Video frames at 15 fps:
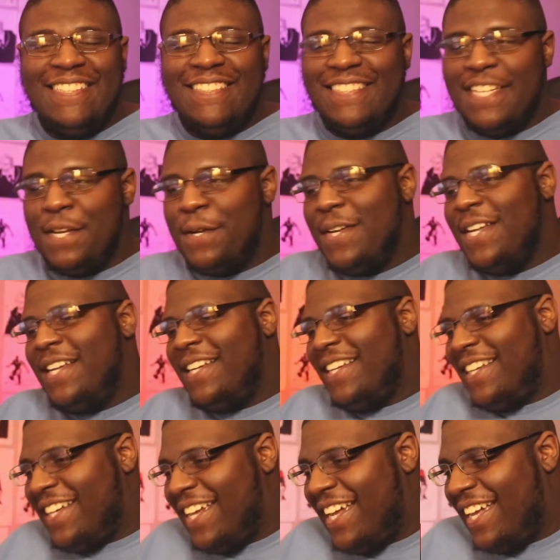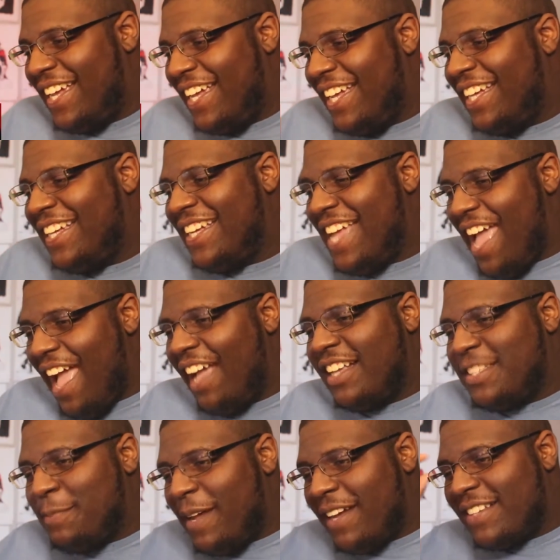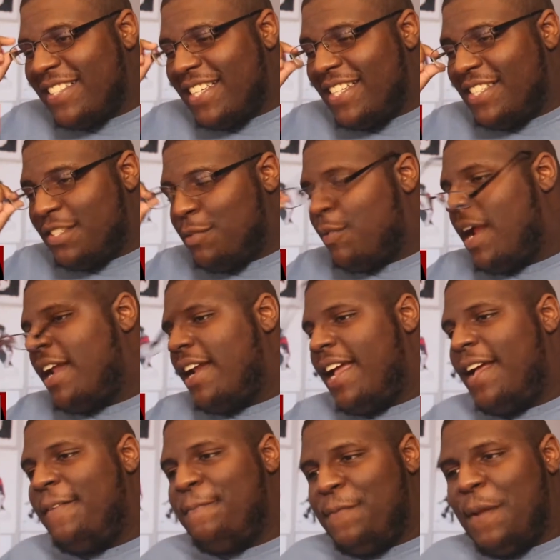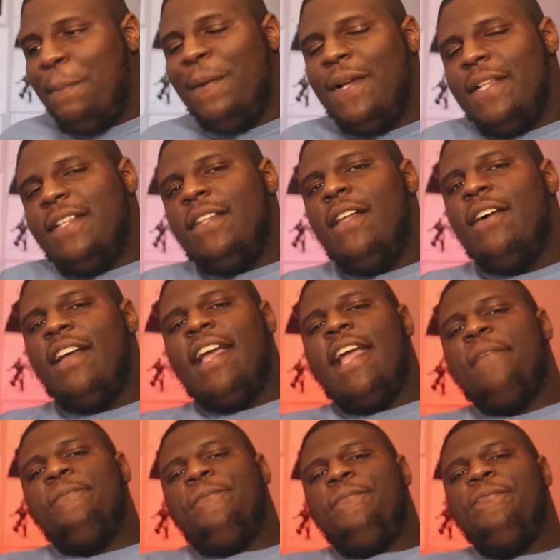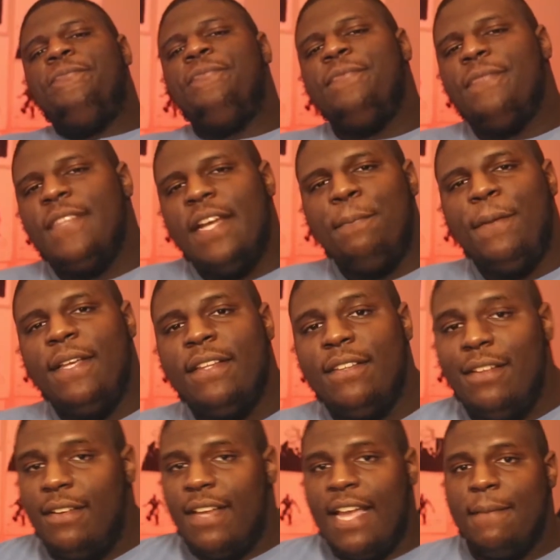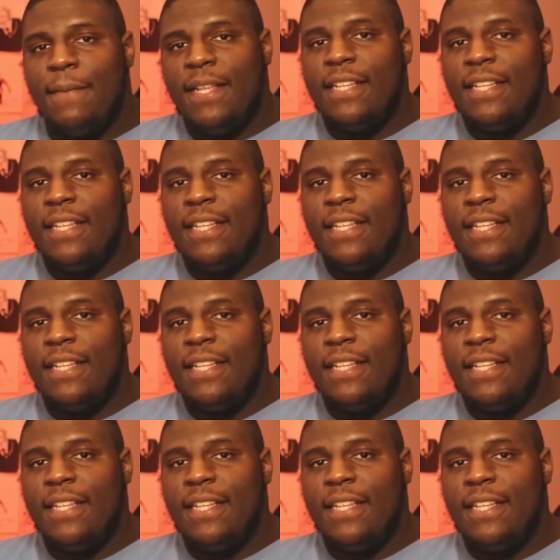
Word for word: So, yeah, it, Xbox is right now, they're playing the long game. They're playing the long game.